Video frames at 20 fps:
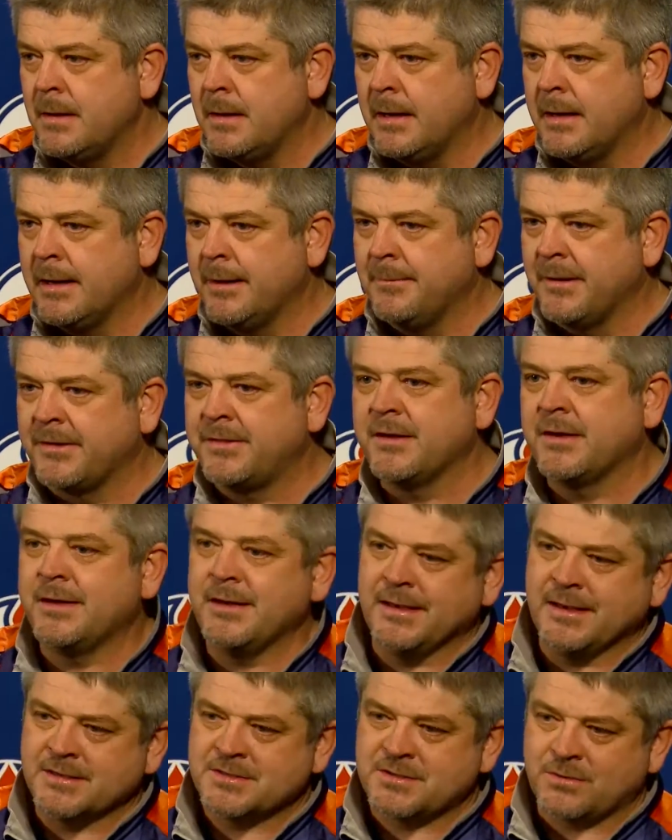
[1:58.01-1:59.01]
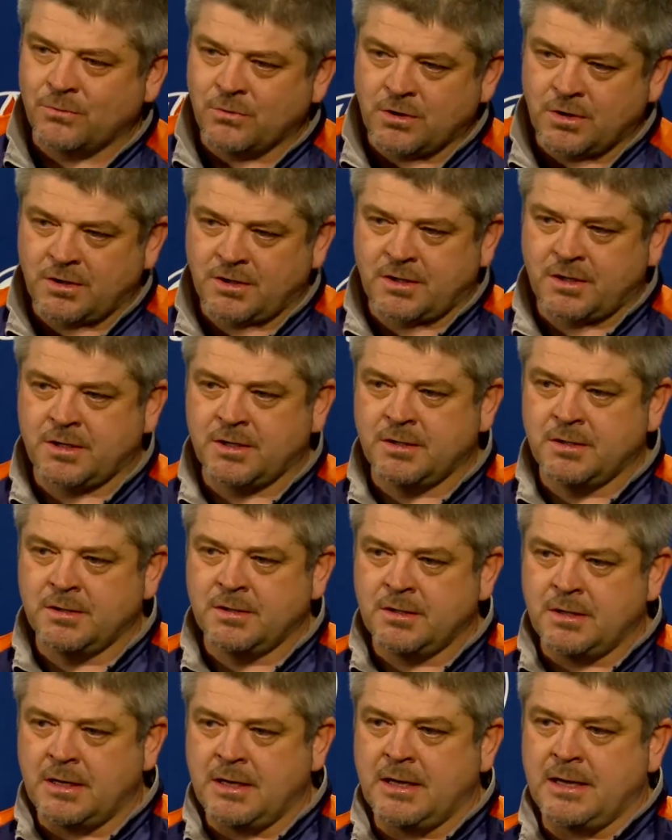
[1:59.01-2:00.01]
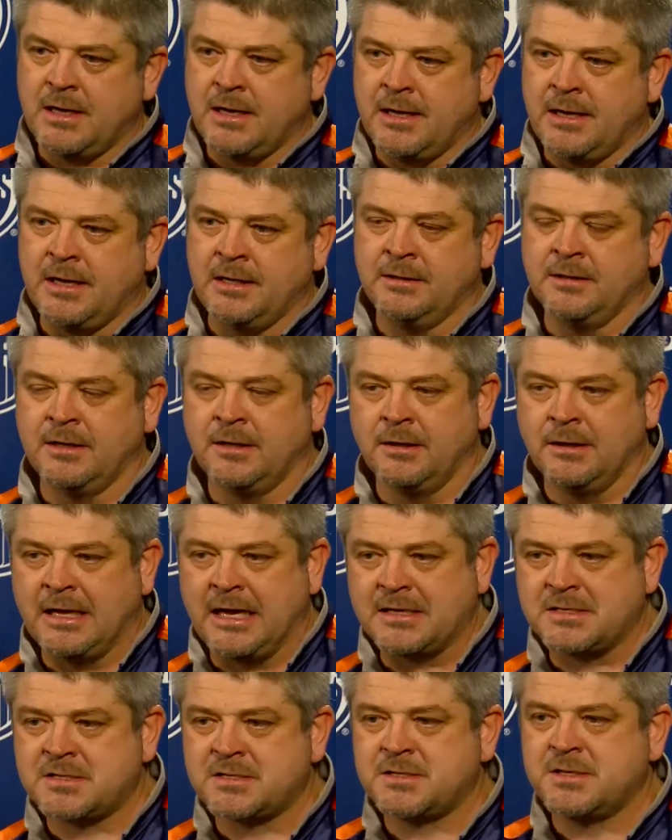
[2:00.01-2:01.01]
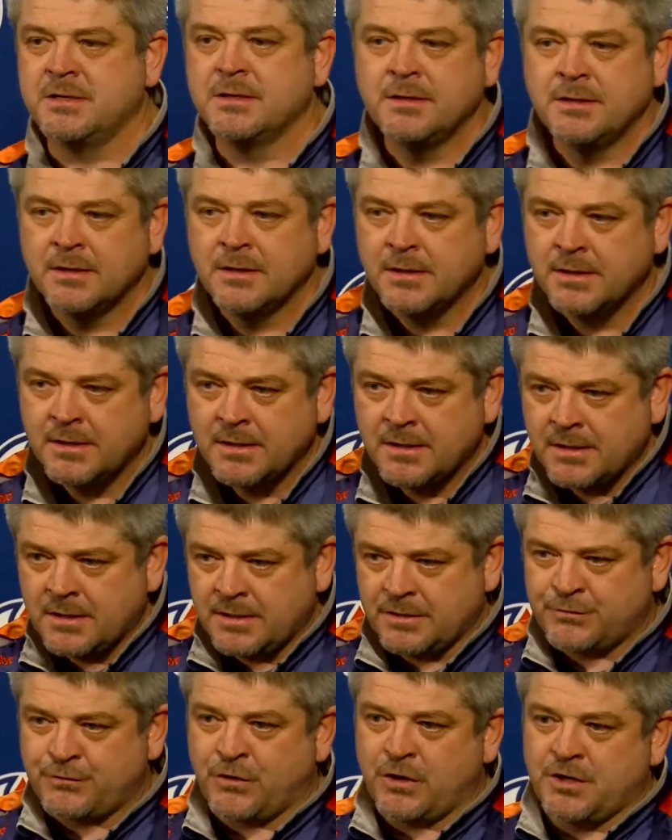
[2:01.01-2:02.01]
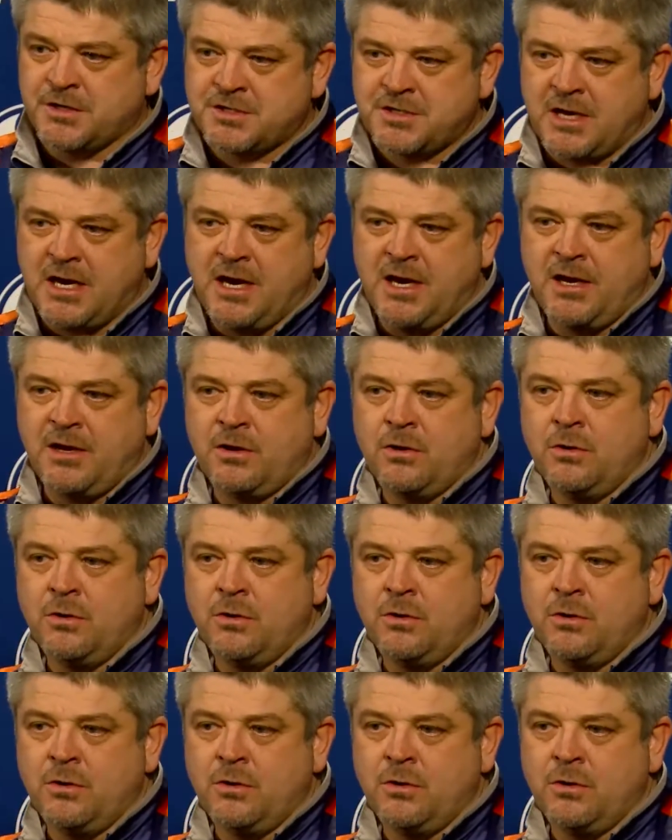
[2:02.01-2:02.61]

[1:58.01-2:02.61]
I think he has to work a little less as far as skating